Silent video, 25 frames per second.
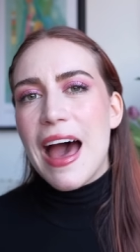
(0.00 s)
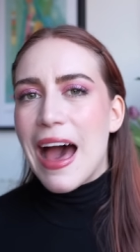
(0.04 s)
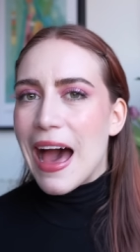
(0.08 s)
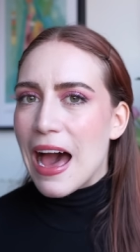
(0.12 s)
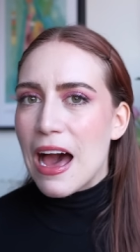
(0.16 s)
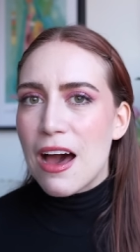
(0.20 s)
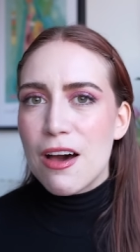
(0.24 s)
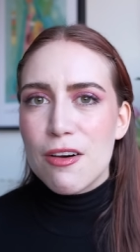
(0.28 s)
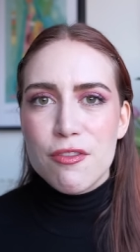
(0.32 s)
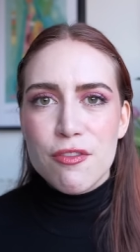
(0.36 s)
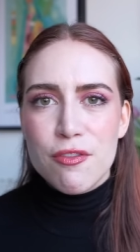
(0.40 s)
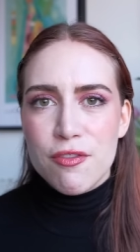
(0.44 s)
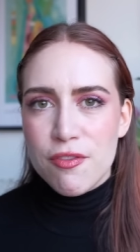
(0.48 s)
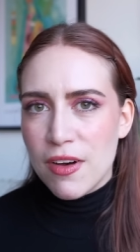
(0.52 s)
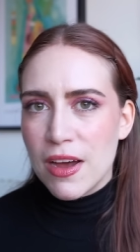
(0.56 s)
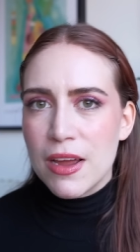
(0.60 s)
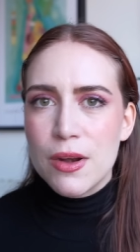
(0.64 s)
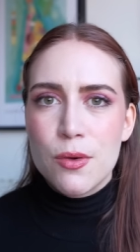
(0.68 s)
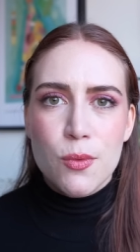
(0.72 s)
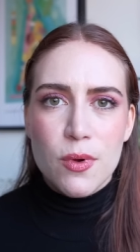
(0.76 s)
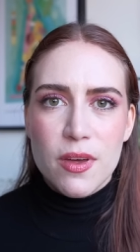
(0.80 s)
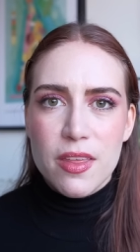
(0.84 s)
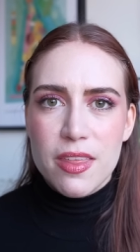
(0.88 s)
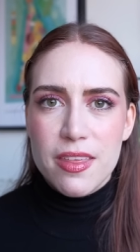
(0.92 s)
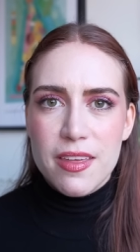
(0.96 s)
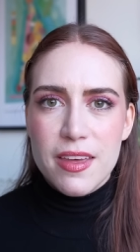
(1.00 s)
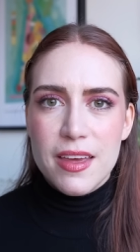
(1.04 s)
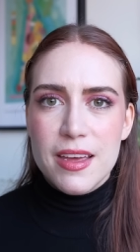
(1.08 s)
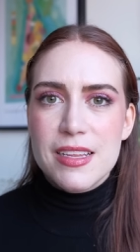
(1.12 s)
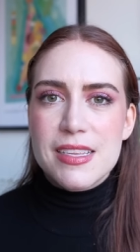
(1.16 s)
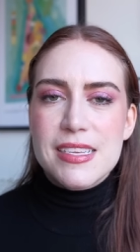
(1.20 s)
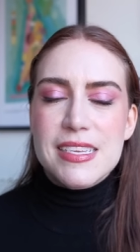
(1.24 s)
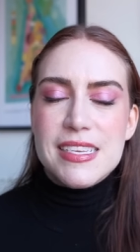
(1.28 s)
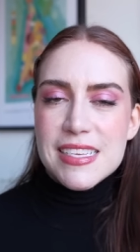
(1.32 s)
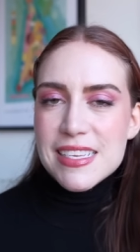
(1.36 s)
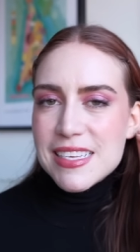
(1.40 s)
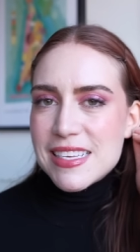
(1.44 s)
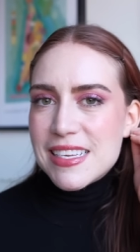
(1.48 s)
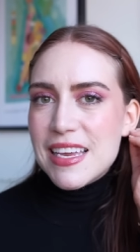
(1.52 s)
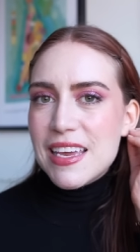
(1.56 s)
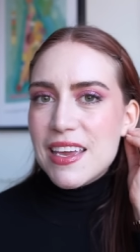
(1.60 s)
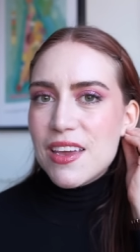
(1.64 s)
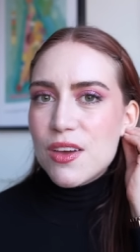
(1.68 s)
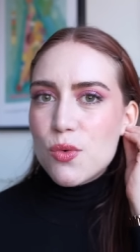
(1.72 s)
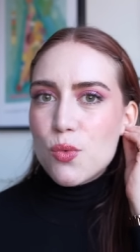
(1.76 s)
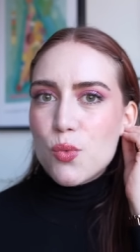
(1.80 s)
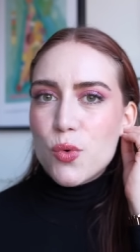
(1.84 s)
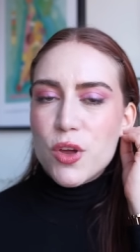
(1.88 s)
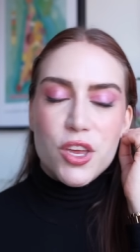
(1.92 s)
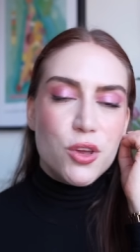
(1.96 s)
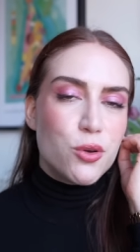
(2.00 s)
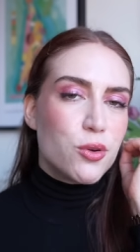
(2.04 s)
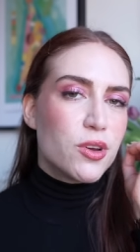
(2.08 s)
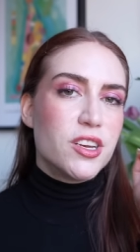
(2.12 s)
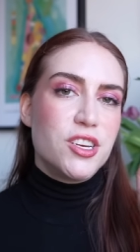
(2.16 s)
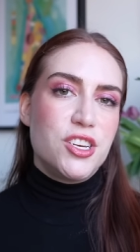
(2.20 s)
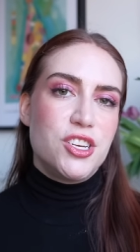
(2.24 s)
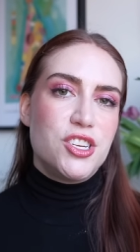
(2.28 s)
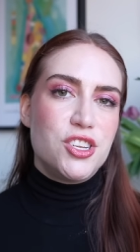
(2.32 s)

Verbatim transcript: have fun with it. See what you can